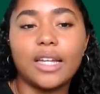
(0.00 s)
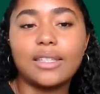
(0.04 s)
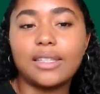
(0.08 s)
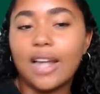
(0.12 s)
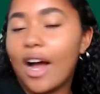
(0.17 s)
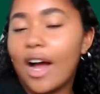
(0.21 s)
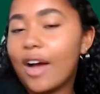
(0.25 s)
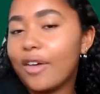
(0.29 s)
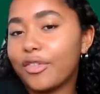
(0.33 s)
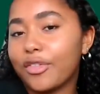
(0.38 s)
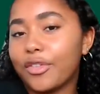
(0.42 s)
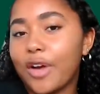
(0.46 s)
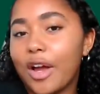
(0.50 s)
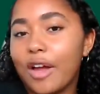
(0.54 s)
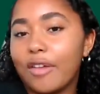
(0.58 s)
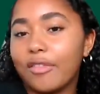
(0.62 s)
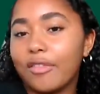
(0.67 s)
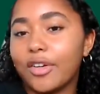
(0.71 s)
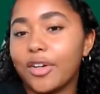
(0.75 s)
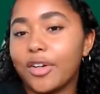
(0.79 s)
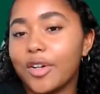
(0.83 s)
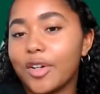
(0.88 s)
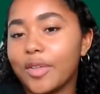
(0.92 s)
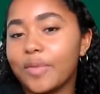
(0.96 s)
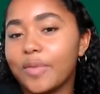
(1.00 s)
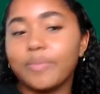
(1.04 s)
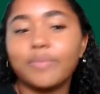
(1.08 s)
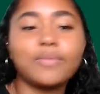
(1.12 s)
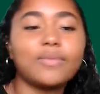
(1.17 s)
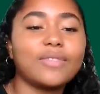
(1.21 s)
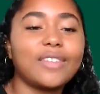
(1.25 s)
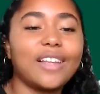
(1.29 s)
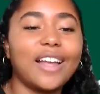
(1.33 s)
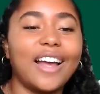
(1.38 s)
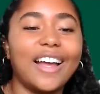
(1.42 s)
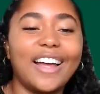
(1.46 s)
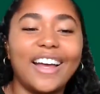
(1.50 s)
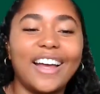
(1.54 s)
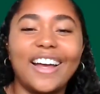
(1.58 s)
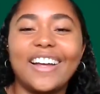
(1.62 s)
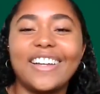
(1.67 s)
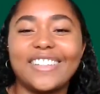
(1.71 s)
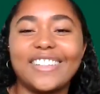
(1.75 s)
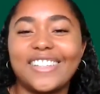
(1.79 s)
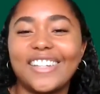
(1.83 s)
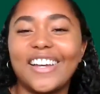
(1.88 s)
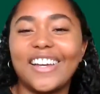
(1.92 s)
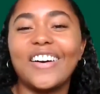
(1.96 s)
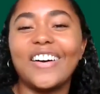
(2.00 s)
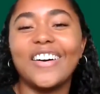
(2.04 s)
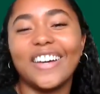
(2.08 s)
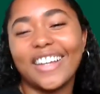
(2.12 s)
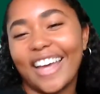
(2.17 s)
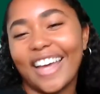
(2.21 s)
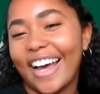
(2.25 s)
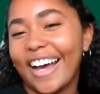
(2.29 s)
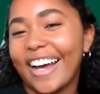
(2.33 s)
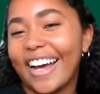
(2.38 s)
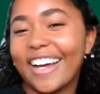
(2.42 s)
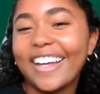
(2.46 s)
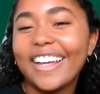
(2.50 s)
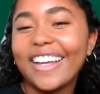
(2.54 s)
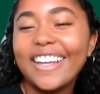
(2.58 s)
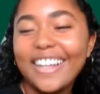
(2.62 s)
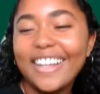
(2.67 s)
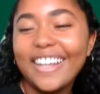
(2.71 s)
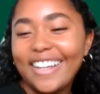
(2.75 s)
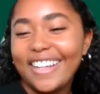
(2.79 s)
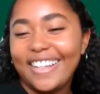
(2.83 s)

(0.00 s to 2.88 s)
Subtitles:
It's not forever. So yeah.